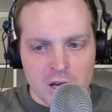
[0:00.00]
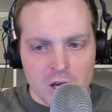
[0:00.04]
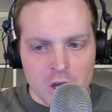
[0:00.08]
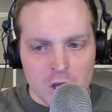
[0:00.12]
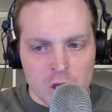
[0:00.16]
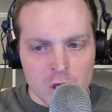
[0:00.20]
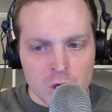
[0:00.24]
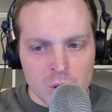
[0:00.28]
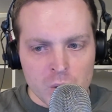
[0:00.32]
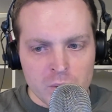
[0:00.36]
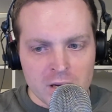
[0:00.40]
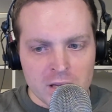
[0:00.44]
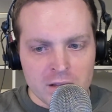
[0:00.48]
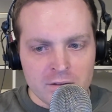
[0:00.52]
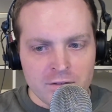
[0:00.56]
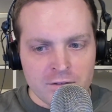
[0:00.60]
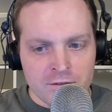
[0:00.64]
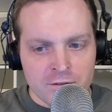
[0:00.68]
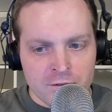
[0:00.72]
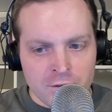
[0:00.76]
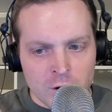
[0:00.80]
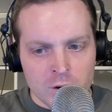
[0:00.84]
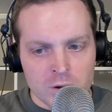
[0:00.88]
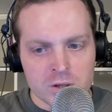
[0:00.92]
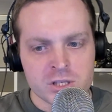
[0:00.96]
you will
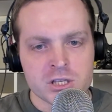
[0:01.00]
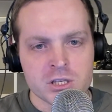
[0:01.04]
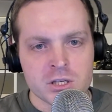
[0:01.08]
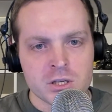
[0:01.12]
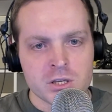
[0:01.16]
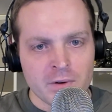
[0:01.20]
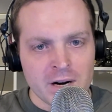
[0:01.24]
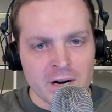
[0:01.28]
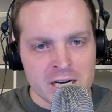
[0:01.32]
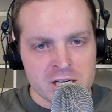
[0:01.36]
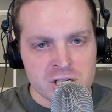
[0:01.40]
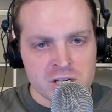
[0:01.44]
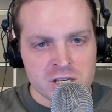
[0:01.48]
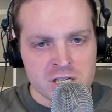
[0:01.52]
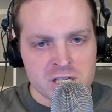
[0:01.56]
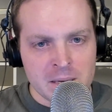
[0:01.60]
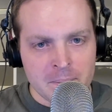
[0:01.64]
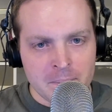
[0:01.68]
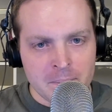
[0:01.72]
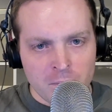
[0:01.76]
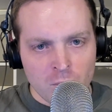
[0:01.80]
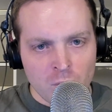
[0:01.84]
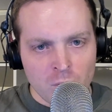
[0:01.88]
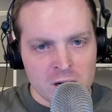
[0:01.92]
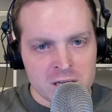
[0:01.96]
force the
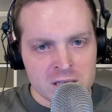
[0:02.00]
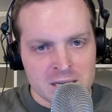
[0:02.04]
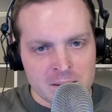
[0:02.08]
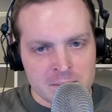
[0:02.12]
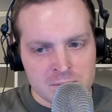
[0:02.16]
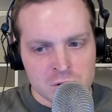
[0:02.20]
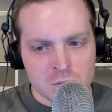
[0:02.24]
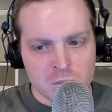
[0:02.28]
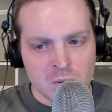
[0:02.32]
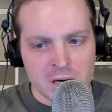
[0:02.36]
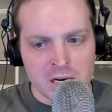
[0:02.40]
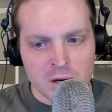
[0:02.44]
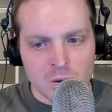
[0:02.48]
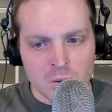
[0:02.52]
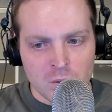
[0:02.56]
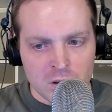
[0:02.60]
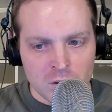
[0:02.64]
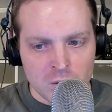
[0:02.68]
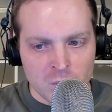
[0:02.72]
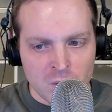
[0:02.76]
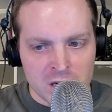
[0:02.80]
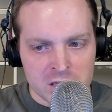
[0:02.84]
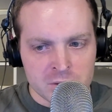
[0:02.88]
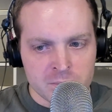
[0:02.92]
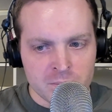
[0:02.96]
relationship 1 times 1
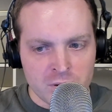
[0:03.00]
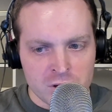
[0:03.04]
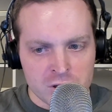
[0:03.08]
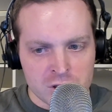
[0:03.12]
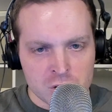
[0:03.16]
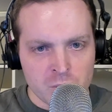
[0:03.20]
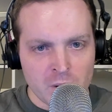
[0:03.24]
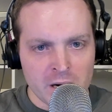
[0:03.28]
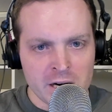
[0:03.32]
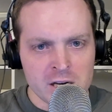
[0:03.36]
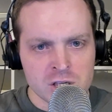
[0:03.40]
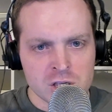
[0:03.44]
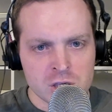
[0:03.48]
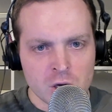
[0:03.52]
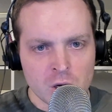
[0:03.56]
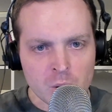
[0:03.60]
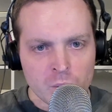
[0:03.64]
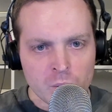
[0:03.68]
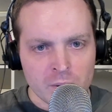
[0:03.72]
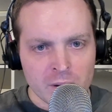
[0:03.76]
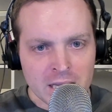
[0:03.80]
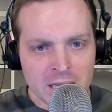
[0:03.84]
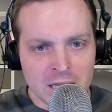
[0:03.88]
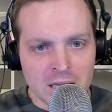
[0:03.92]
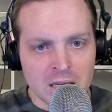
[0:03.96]
equal 1 plus 1. And so you
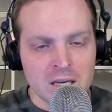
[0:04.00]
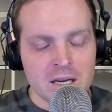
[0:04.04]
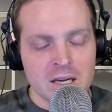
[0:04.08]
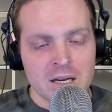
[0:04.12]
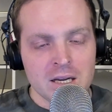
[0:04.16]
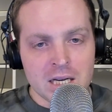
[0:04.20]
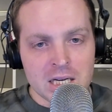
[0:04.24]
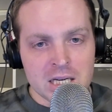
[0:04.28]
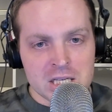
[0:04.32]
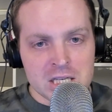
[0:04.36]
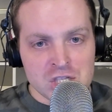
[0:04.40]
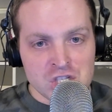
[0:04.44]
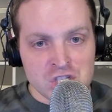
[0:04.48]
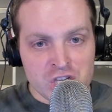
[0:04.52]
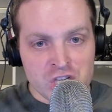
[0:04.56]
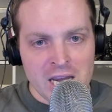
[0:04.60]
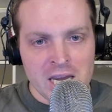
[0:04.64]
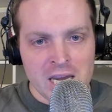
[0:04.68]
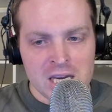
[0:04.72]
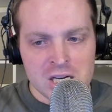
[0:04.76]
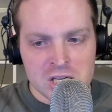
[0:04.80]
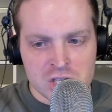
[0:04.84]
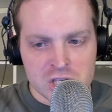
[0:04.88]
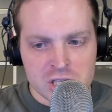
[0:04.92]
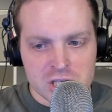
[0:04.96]
will
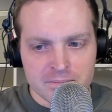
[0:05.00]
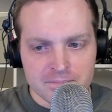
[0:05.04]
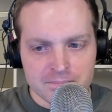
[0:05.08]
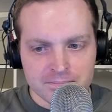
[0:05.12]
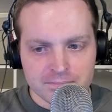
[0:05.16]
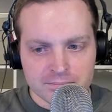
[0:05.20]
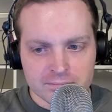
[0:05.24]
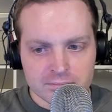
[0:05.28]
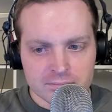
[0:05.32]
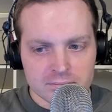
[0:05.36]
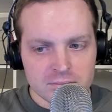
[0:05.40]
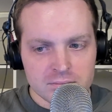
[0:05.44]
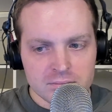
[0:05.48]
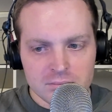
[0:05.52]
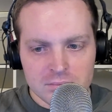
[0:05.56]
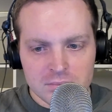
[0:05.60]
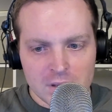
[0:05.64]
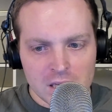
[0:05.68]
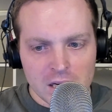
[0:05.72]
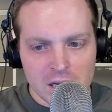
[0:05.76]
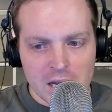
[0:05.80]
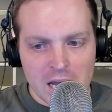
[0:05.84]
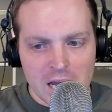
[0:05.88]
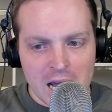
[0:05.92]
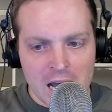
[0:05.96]
change,
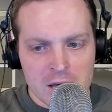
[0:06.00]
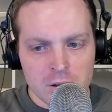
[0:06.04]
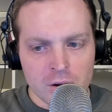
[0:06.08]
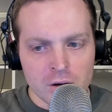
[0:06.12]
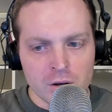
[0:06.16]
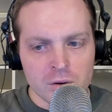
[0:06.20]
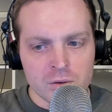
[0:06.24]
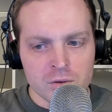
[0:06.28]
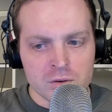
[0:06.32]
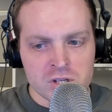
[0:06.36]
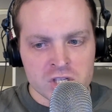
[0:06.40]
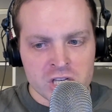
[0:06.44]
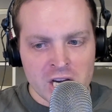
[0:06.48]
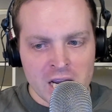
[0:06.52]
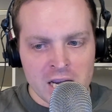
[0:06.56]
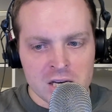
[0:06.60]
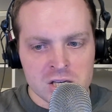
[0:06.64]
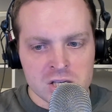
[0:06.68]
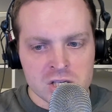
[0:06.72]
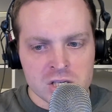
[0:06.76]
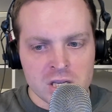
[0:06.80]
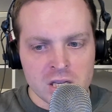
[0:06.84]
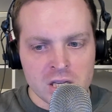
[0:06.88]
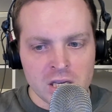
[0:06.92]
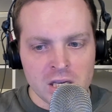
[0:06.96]
either you
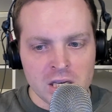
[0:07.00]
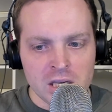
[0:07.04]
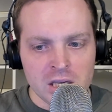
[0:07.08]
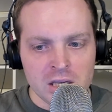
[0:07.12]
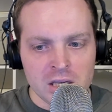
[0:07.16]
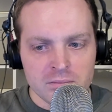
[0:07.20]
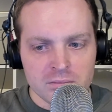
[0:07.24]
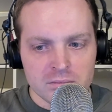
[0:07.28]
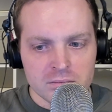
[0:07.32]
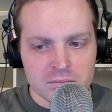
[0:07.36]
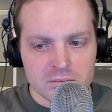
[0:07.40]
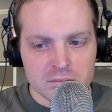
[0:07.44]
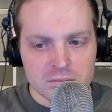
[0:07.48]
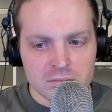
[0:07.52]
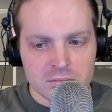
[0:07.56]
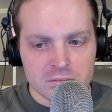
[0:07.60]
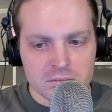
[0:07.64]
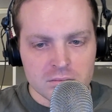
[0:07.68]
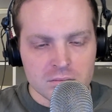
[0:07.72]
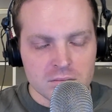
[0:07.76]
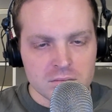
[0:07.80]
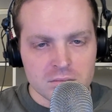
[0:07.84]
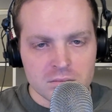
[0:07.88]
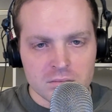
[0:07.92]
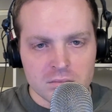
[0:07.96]
change the
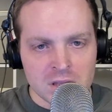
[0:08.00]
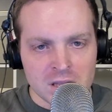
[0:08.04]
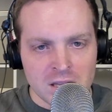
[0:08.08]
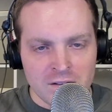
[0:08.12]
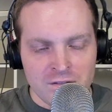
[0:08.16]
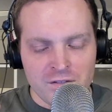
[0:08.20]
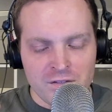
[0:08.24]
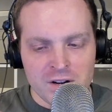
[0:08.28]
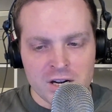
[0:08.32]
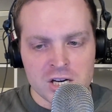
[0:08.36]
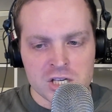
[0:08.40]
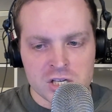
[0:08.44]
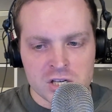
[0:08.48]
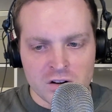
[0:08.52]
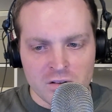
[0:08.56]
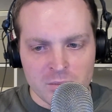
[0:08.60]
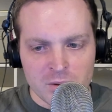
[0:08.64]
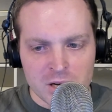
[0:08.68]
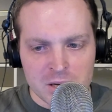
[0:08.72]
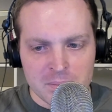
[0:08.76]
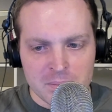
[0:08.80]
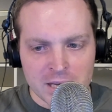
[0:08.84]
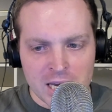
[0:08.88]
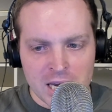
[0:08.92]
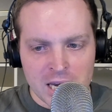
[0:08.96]
definition of
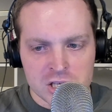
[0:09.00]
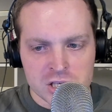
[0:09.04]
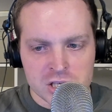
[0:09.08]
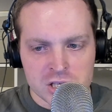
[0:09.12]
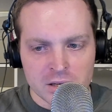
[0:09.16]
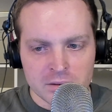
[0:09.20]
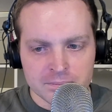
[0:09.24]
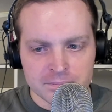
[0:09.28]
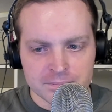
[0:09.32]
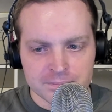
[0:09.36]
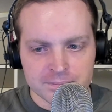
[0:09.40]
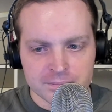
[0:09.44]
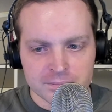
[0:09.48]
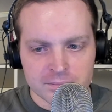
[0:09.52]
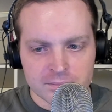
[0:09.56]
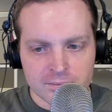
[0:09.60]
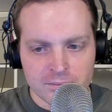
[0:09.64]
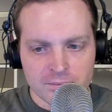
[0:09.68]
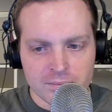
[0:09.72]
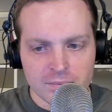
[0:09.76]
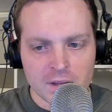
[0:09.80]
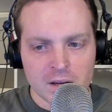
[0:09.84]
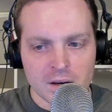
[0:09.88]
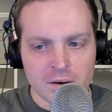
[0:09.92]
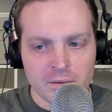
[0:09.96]
multiplication,
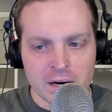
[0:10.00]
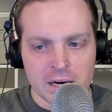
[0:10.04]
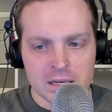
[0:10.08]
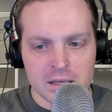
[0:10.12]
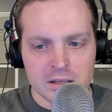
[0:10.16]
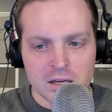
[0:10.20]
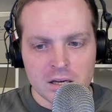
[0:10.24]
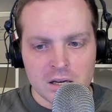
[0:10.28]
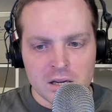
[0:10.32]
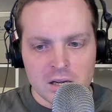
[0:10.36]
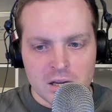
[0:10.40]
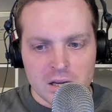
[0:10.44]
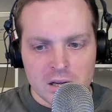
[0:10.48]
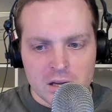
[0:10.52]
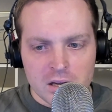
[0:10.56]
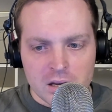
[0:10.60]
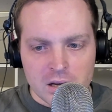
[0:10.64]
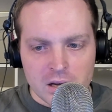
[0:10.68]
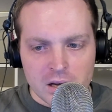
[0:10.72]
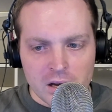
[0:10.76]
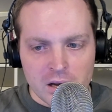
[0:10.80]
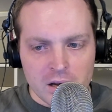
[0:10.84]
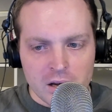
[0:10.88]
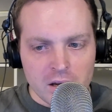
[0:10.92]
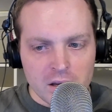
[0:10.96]
right?
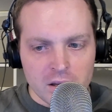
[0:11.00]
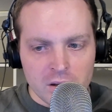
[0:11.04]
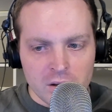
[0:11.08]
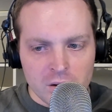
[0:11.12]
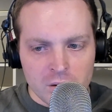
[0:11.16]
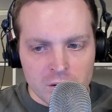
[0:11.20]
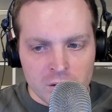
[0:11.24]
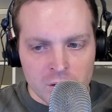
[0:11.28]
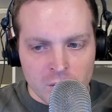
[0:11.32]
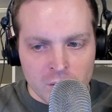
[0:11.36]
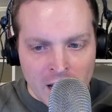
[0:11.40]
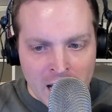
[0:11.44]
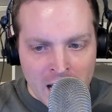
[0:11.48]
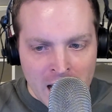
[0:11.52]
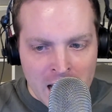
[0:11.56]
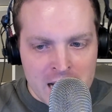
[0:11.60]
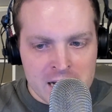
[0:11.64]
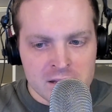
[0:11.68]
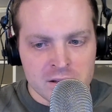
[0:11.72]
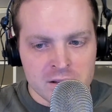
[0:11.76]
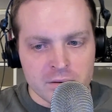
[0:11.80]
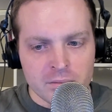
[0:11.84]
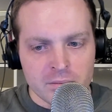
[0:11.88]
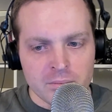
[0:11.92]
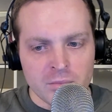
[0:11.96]
You
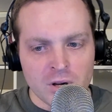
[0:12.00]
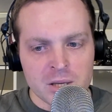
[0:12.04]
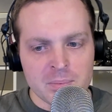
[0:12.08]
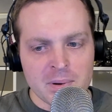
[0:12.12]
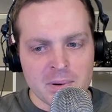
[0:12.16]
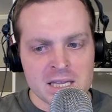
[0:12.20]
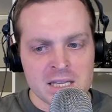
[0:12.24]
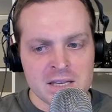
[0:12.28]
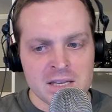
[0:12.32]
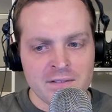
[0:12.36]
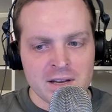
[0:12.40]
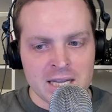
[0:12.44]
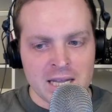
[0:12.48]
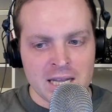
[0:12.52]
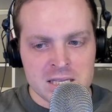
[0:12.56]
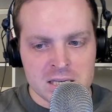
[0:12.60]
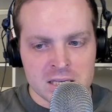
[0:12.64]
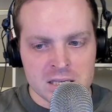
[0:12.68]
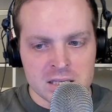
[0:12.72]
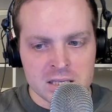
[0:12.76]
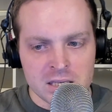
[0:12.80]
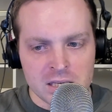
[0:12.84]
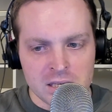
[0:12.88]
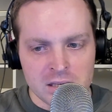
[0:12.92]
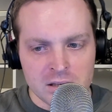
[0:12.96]
hide the multiplicative
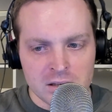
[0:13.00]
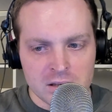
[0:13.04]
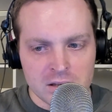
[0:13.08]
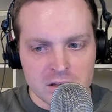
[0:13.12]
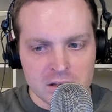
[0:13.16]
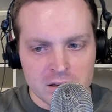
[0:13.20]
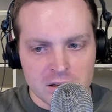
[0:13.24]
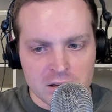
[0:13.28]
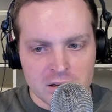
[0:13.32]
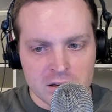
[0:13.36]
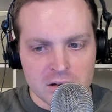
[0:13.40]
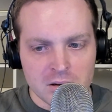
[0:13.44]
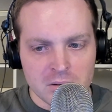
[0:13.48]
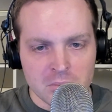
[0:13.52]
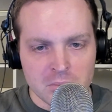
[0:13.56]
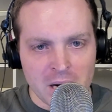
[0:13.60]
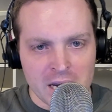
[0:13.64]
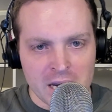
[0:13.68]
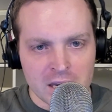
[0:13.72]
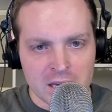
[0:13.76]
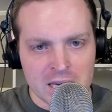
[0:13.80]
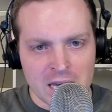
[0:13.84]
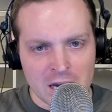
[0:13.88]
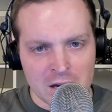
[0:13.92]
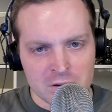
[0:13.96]
identity
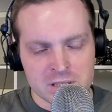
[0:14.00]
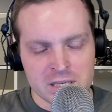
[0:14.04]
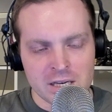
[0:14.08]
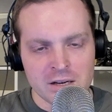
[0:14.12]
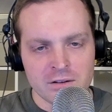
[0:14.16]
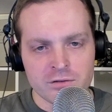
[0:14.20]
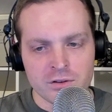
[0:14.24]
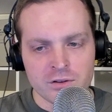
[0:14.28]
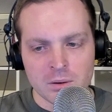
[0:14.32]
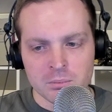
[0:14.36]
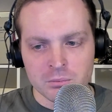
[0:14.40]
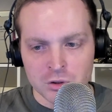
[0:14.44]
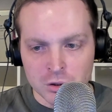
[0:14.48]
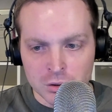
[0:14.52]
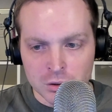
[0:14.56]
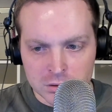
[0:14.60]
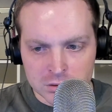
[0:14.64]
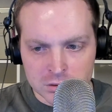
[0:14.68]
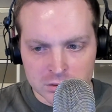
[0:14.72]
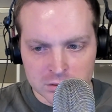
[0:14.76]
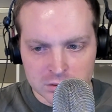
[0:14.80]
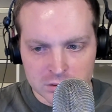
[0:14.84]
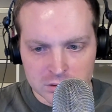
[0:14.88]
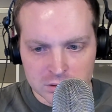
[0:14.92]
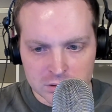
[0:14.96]
by counting from 2,